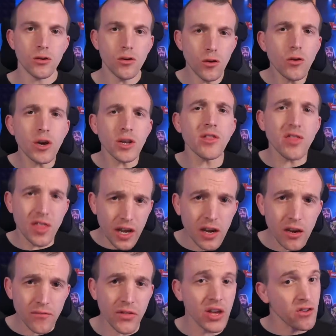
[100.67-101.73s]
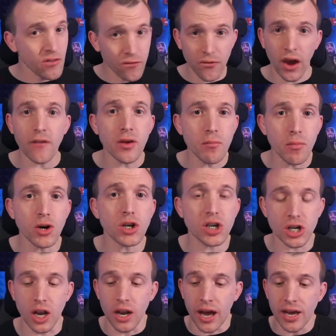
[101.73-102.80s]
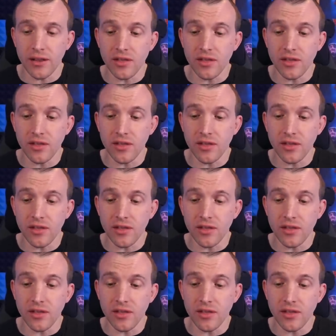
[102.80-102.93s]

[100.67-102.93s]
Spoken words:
You can think of this very much like